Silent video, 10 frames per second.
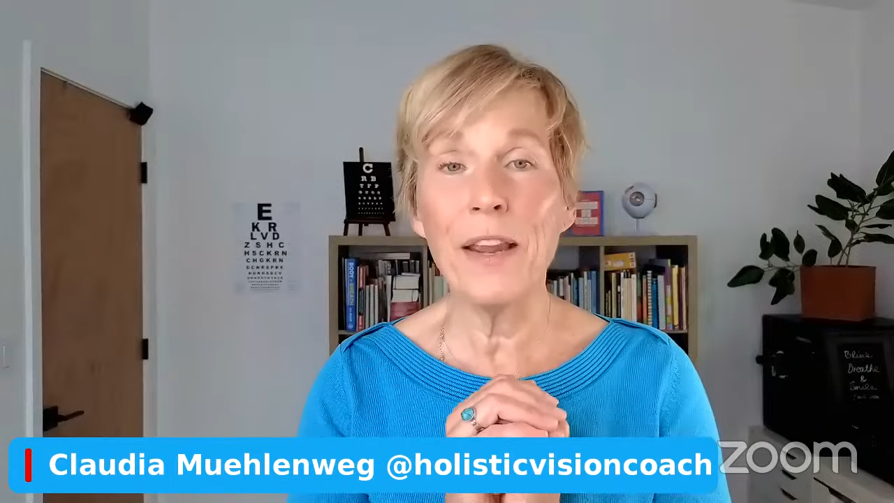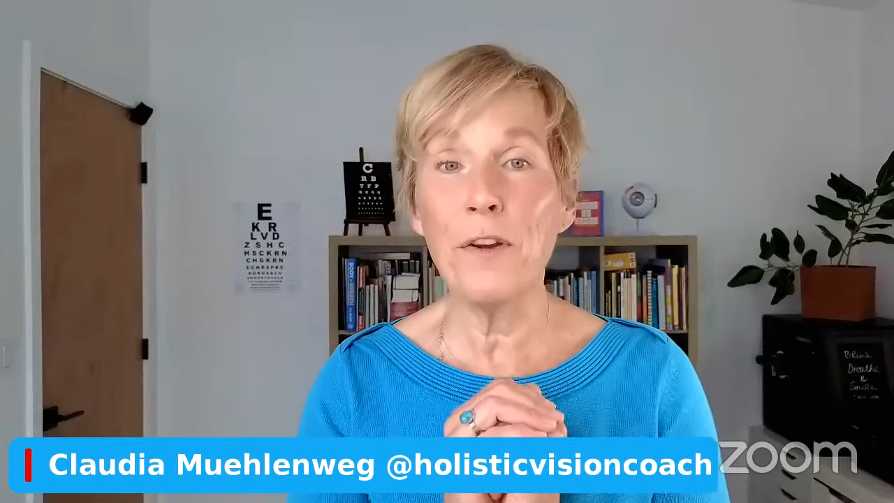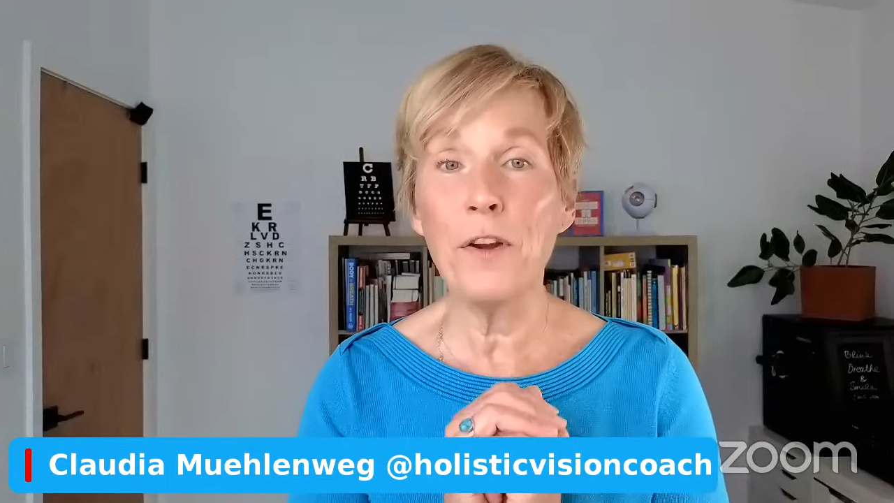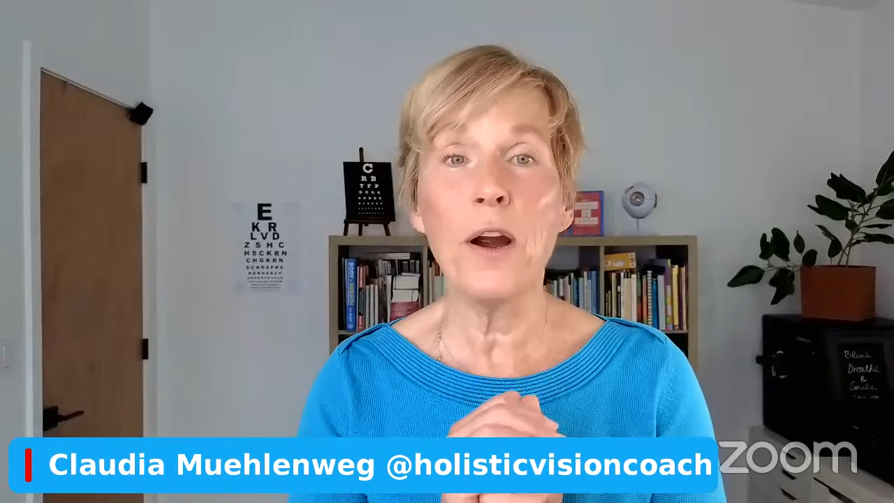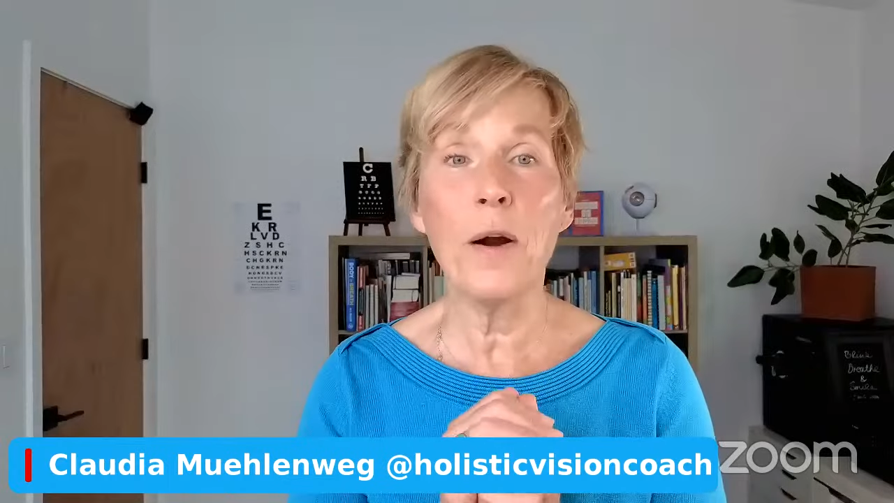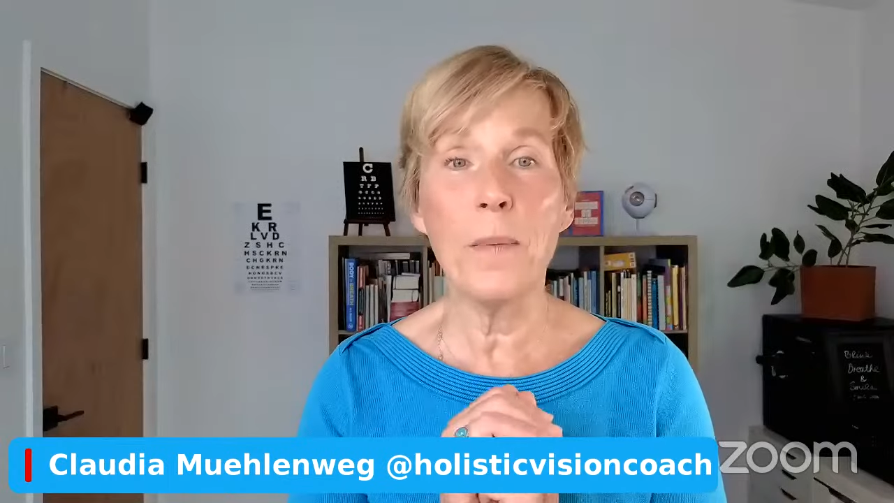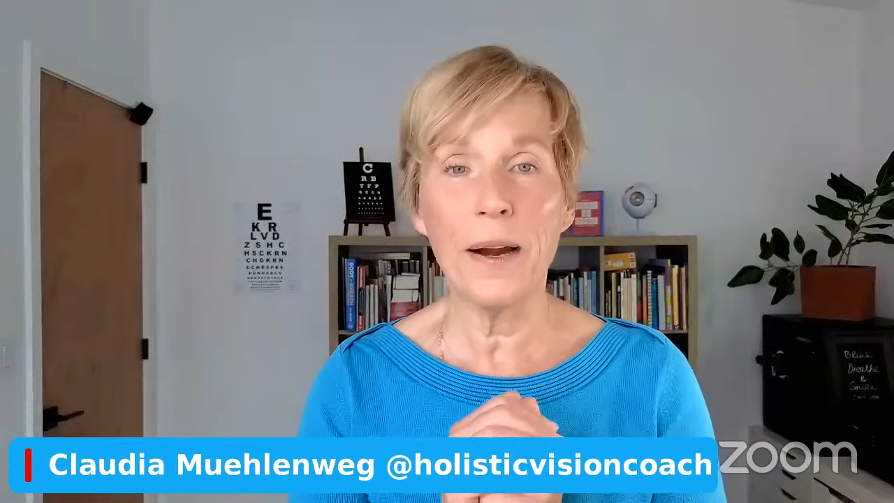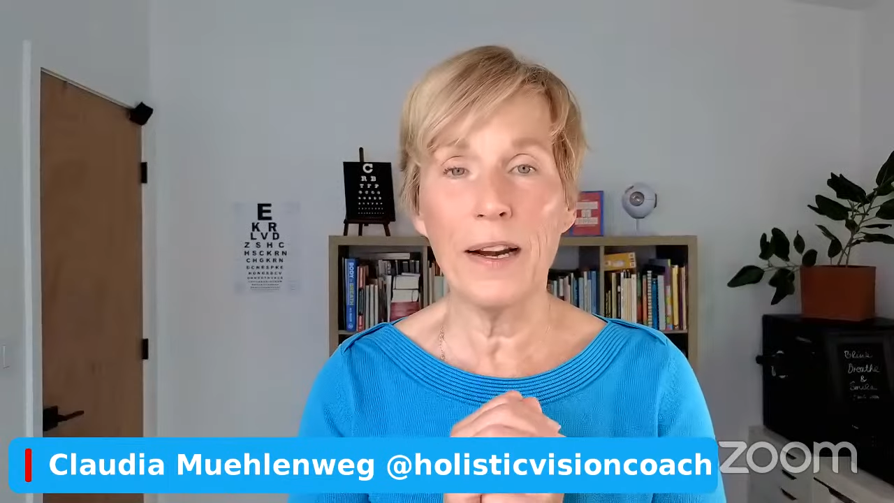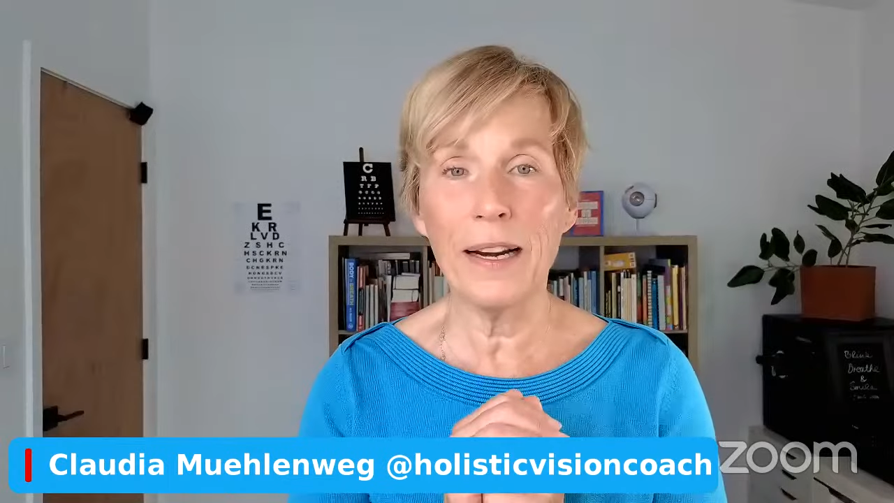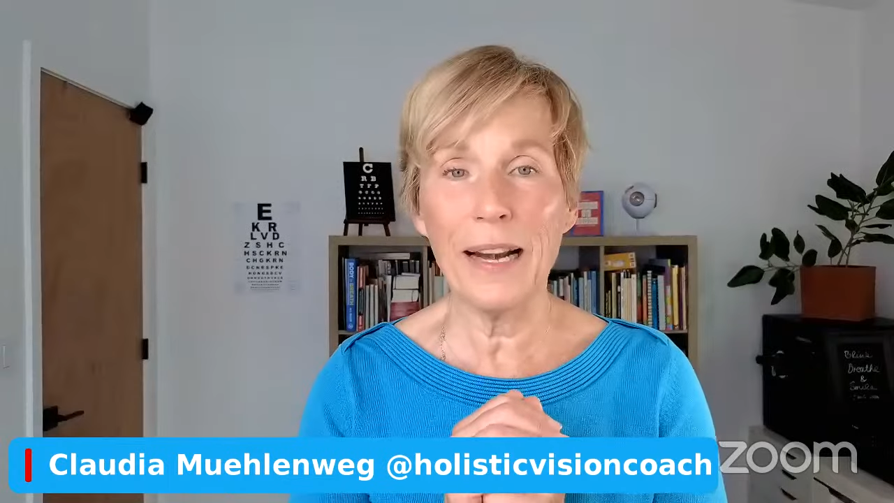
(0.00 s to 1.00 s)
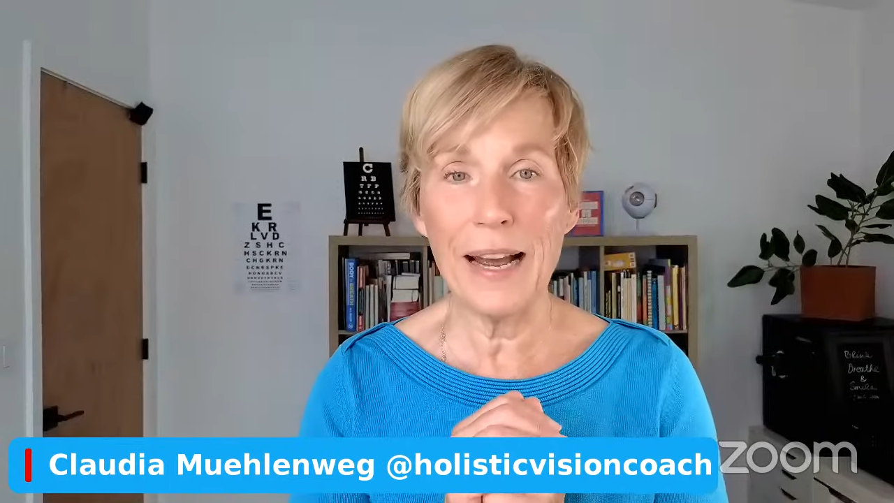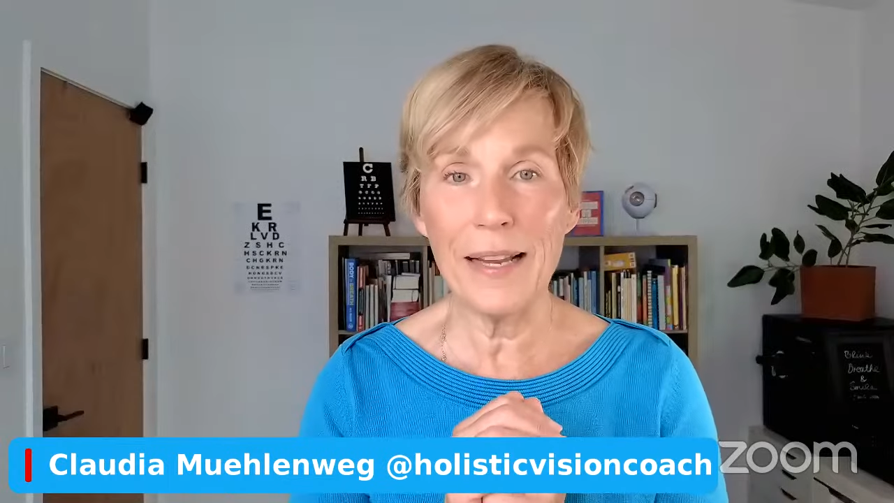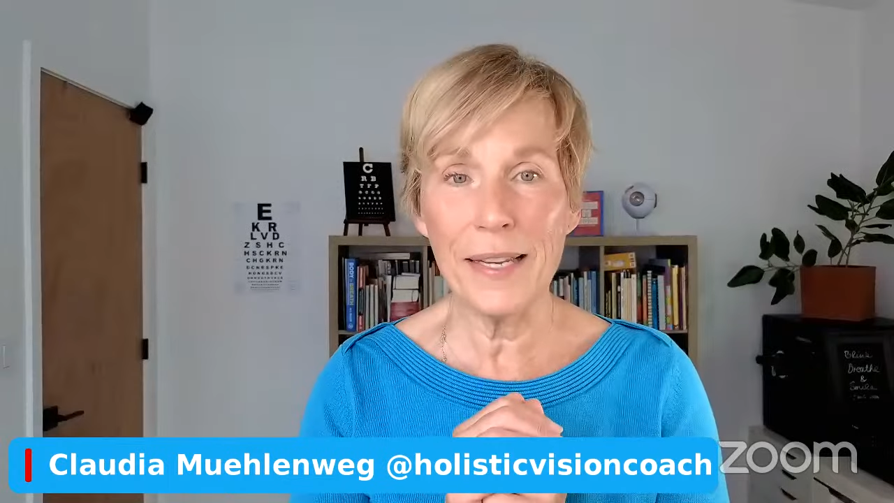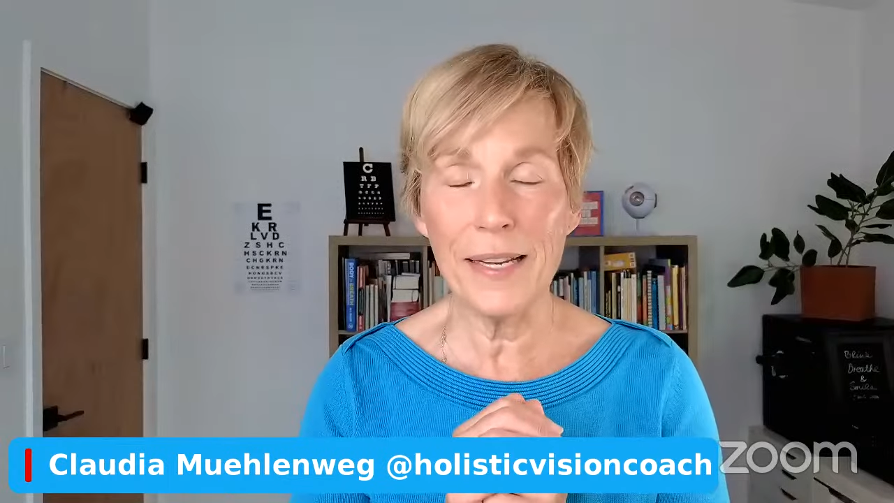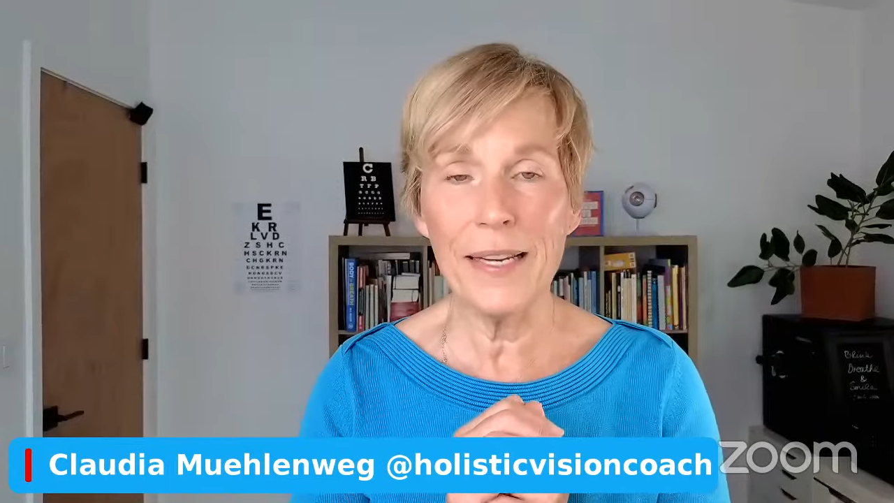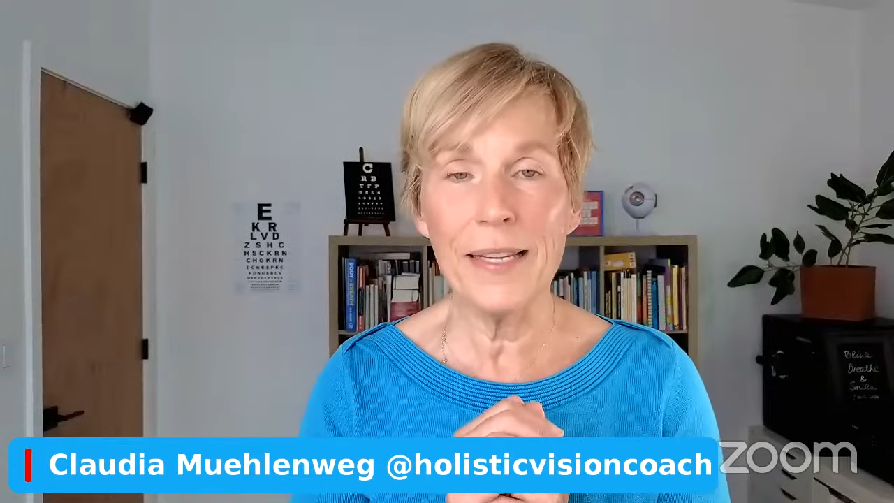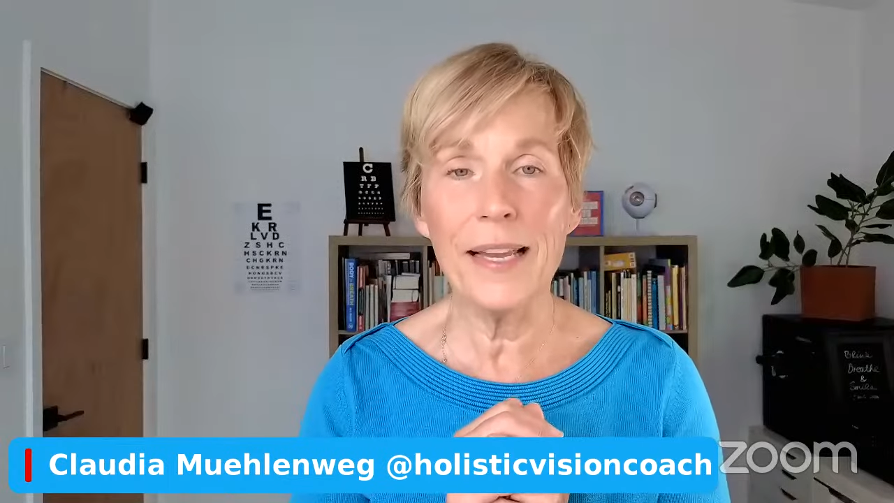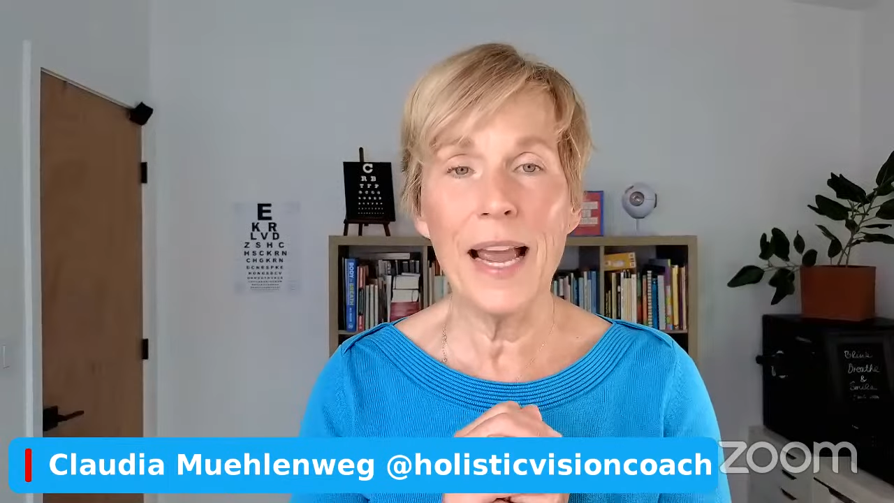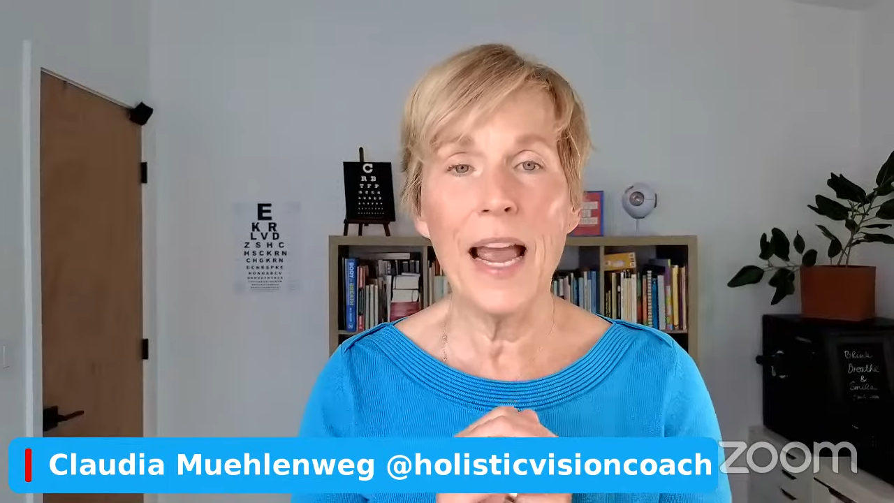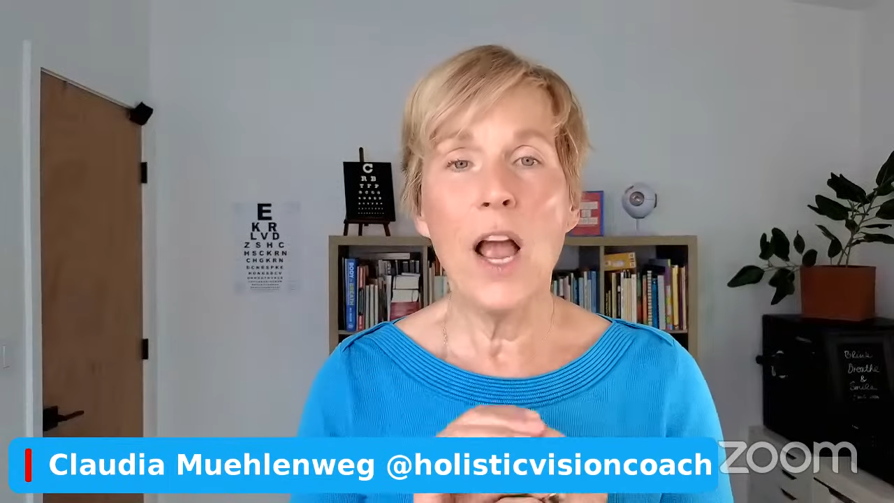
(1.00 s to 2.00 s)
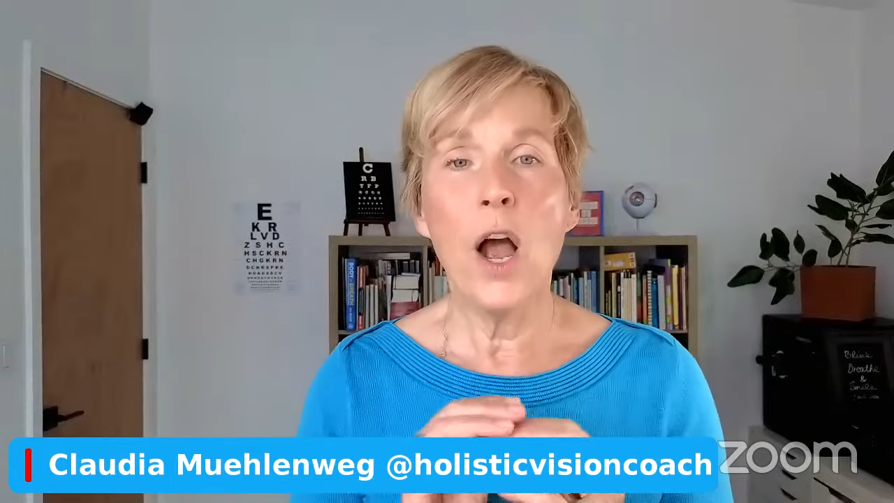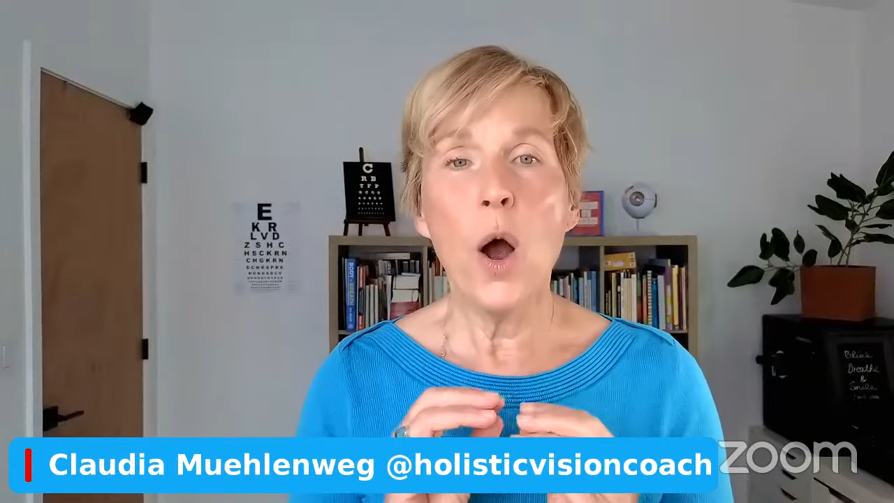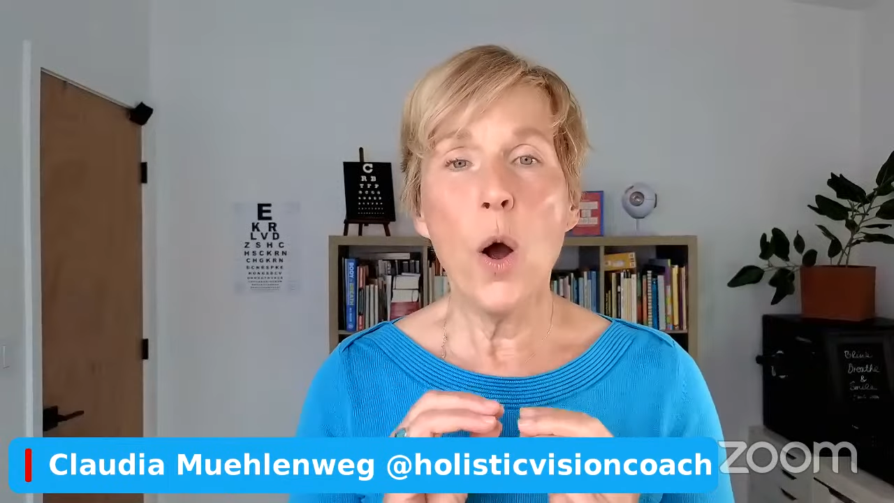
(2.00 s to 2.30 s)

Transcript: if you are wearing glasses,